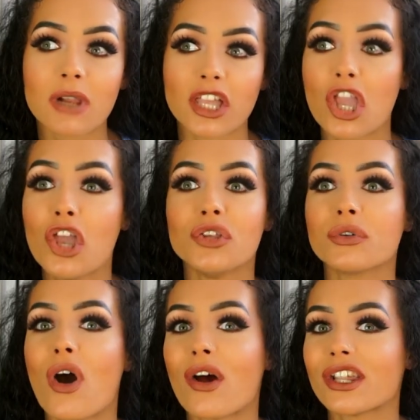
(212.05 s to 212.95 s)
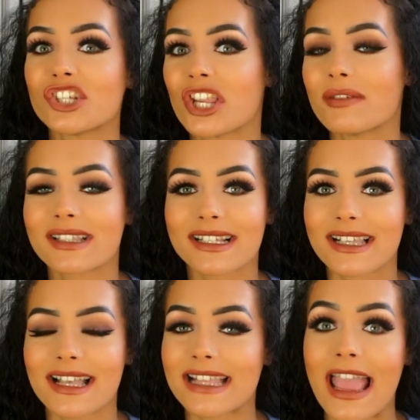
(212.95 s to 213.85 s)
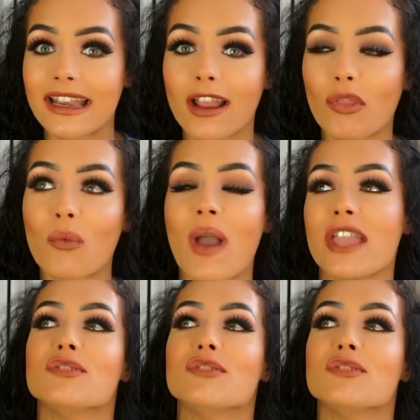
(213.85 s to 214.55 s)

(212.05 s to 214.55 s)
Like, you can't achieve success any other way.